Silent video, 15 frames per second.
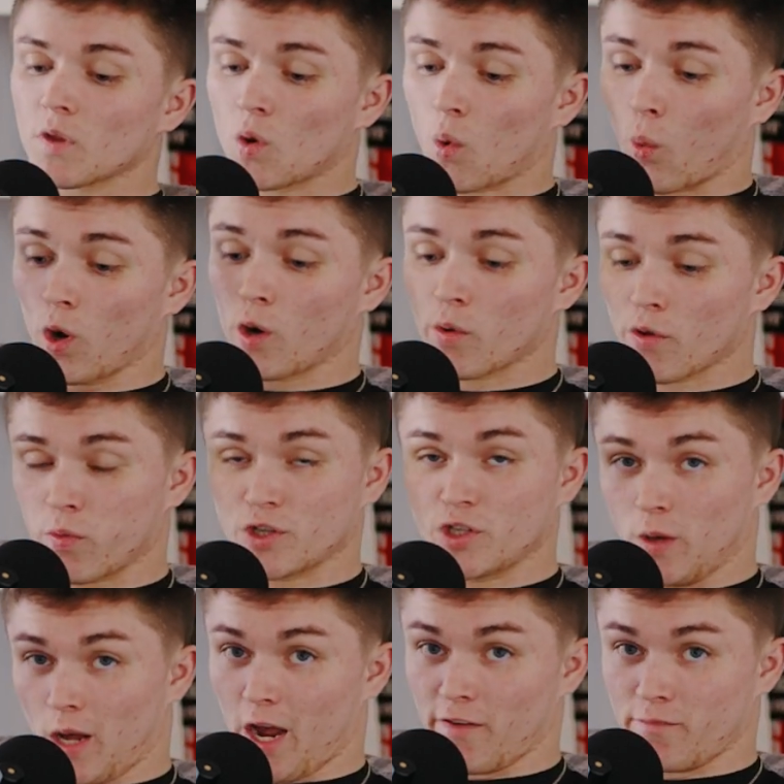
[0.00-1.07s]
work with what
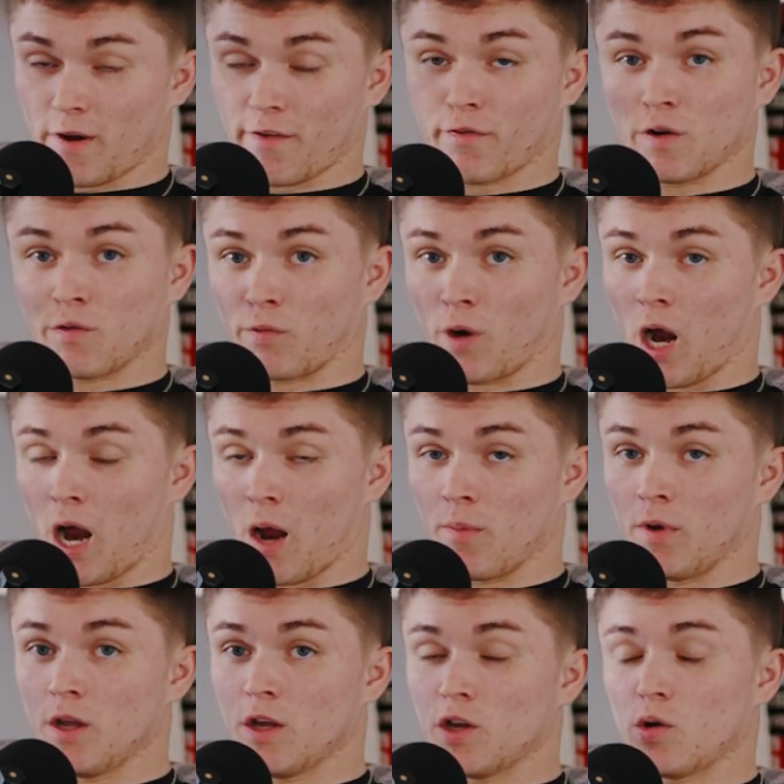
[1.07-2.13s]
you have. My friend
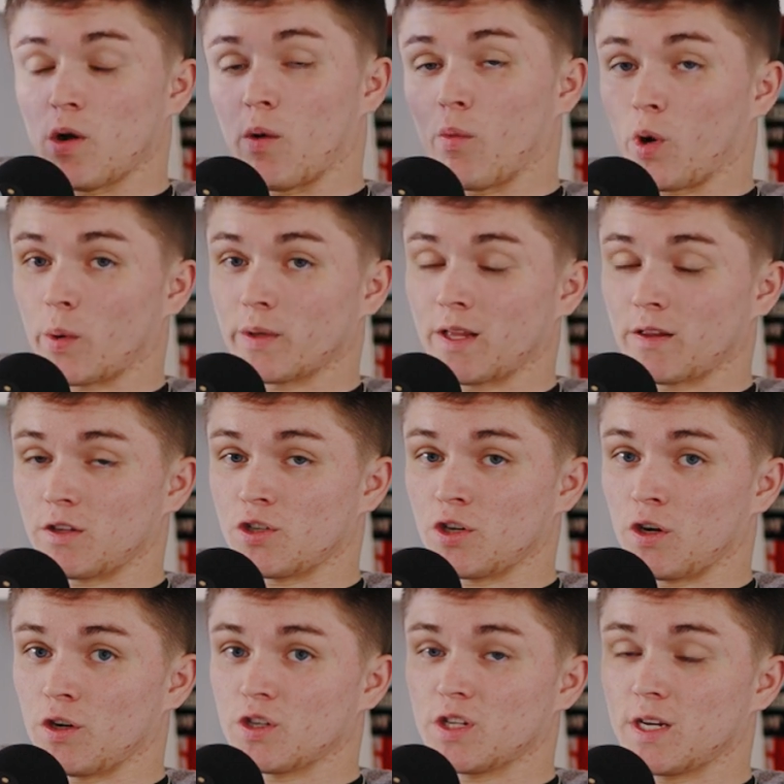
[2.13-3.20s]
Rob, who I work with at the
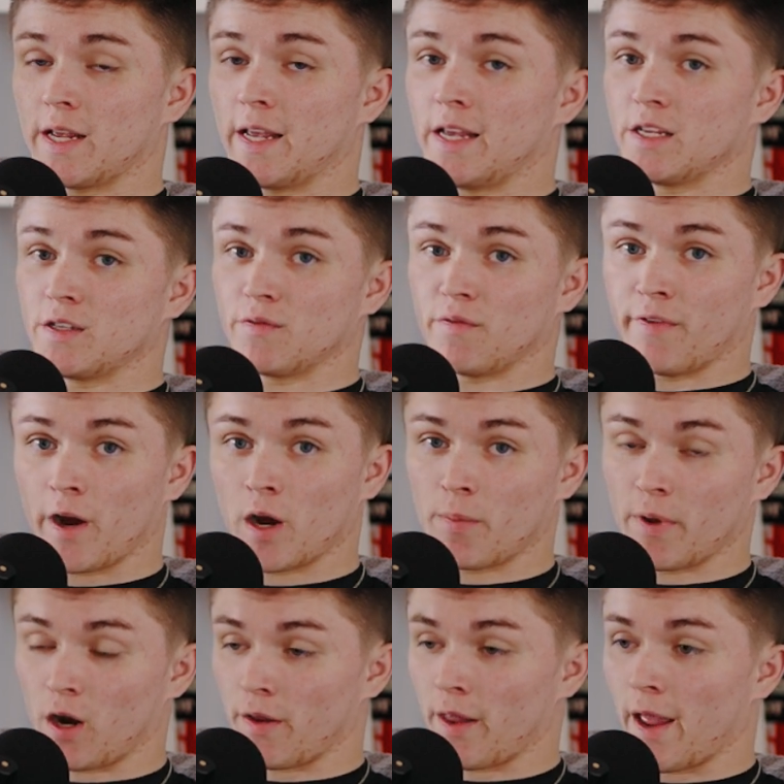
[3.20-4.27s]
church, is very
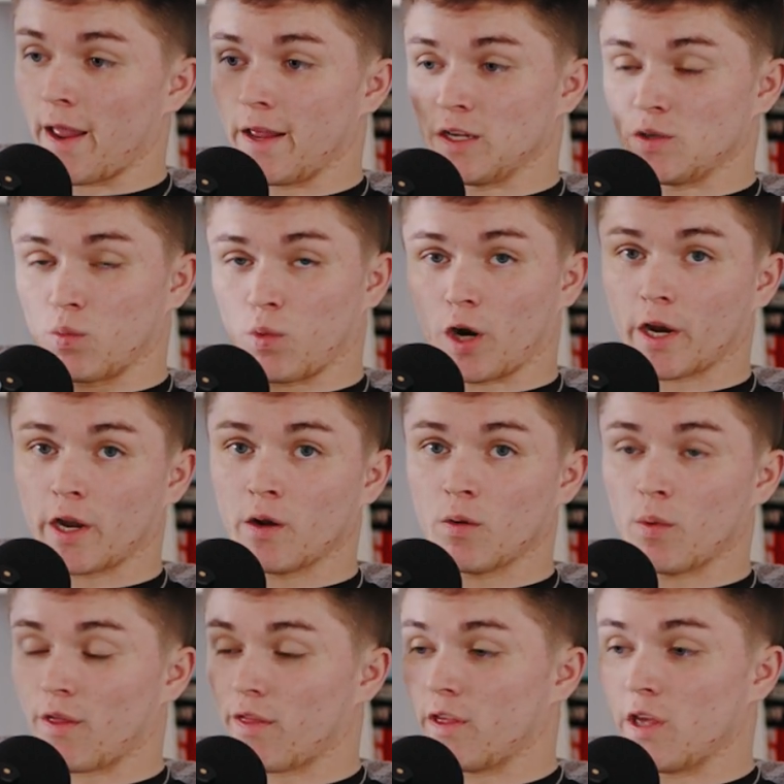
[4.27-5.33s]
big on that, is working
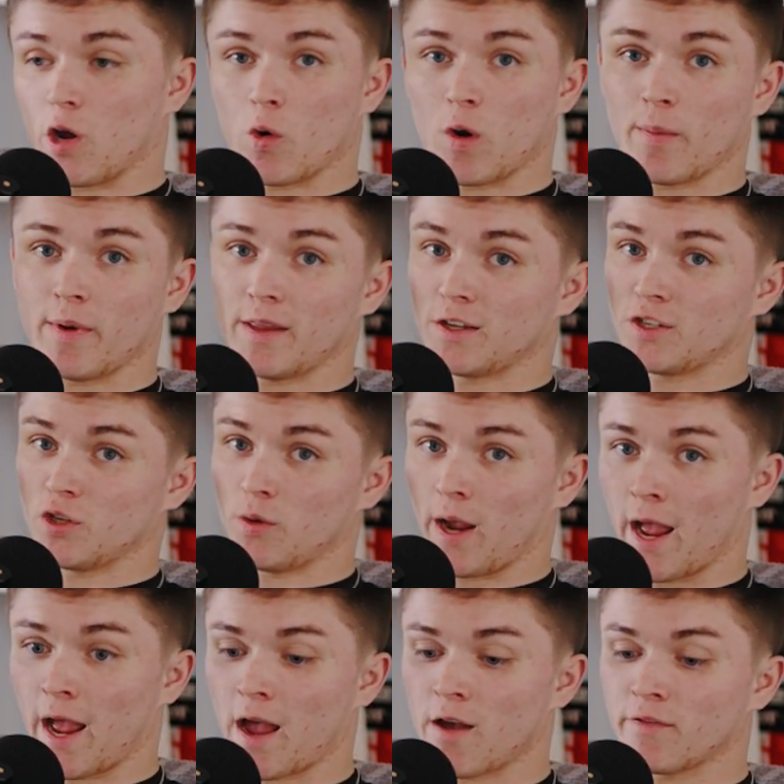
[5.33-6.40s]
with the equipment that you
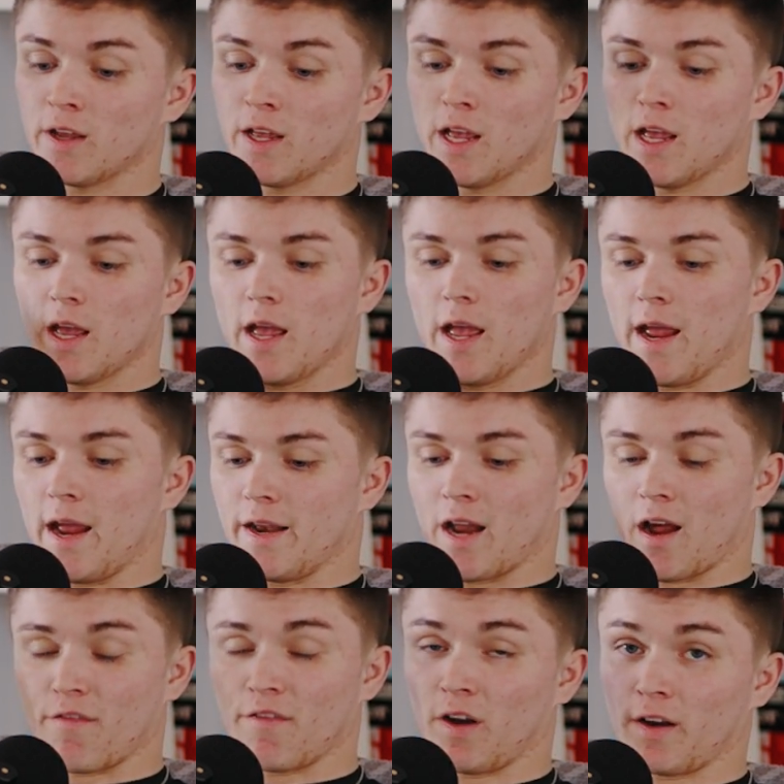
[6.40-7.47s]
have and
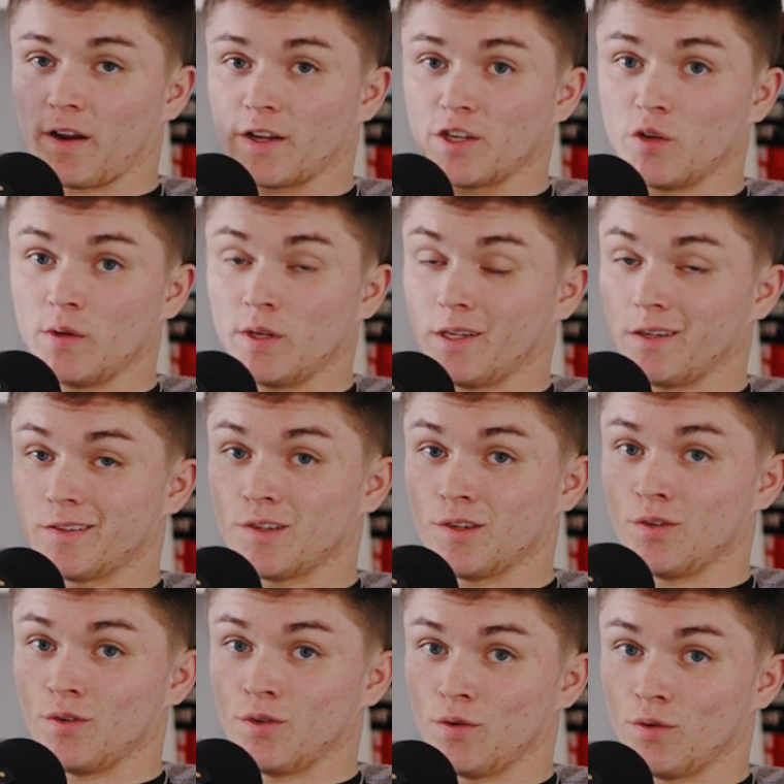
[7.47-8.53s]
not feeling like you need
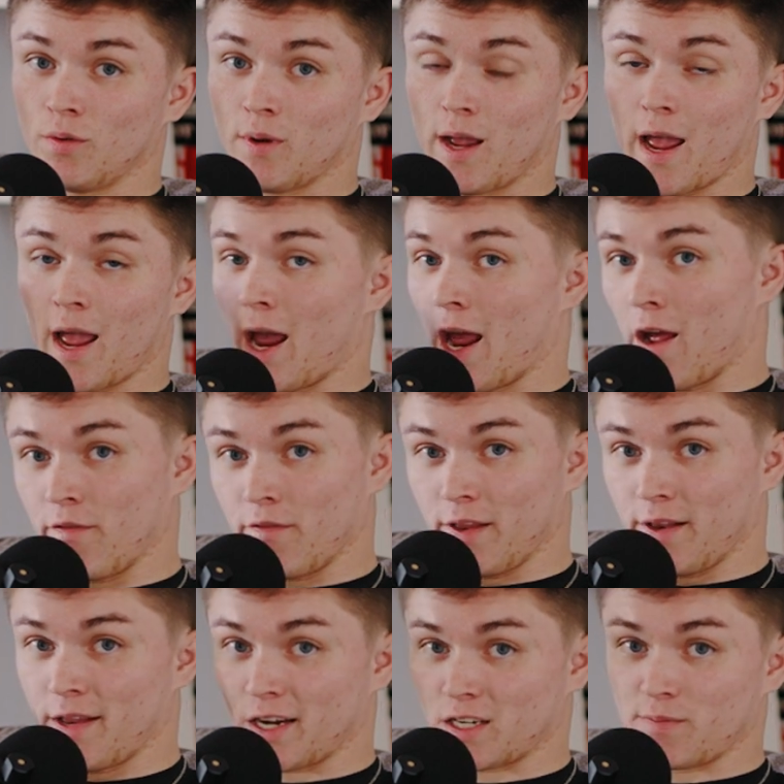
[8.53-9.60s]
to have the
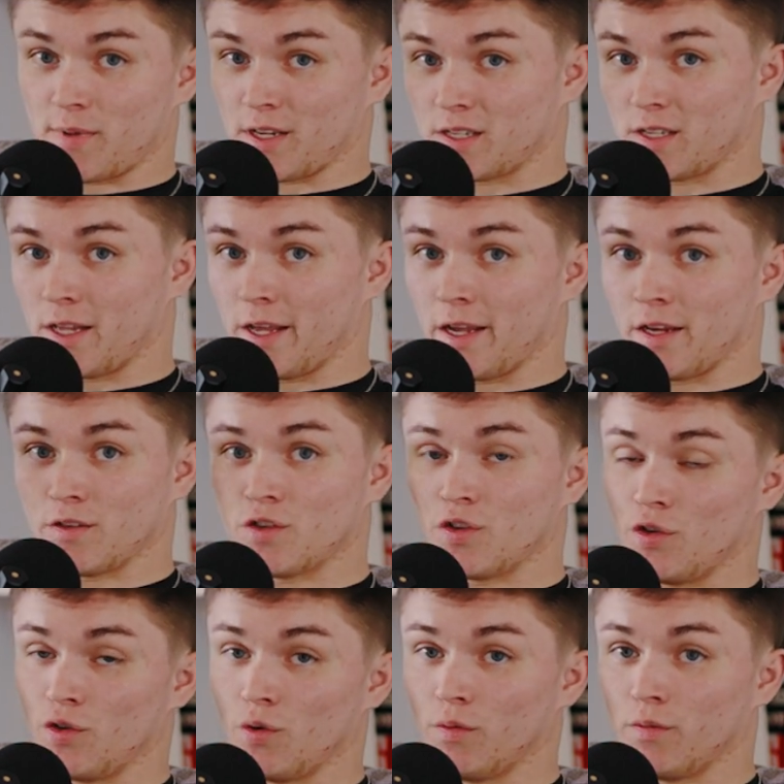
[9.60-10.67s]
next best thing
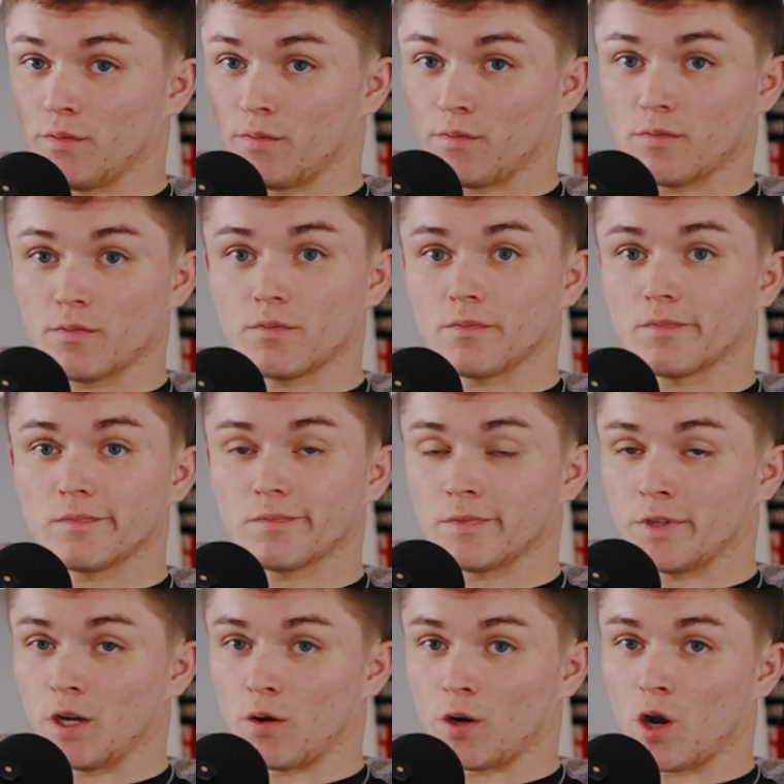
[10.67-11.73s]
to,
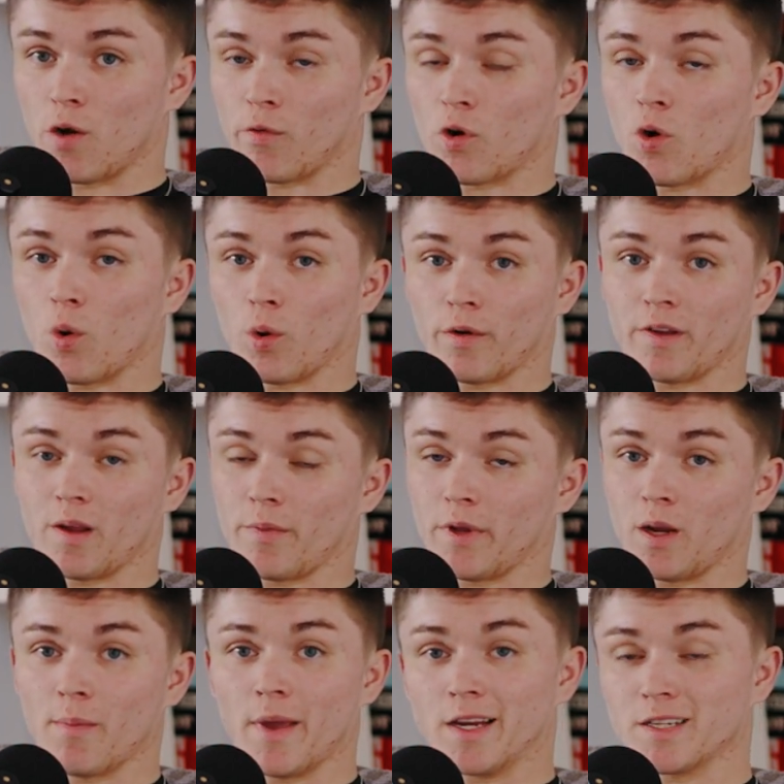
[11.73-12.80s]
go record
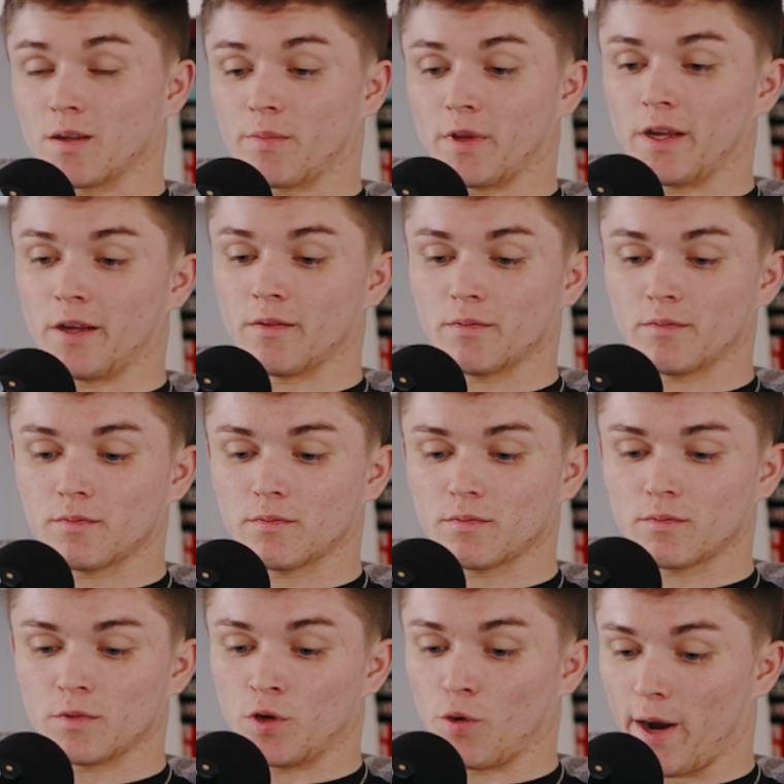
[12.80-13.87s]
something and make something
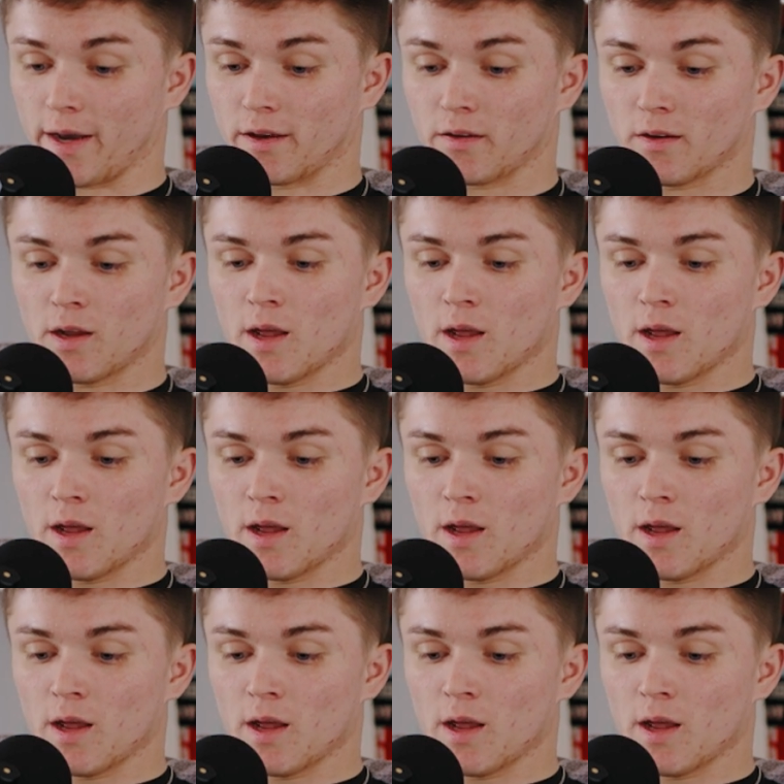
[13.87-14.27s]
great.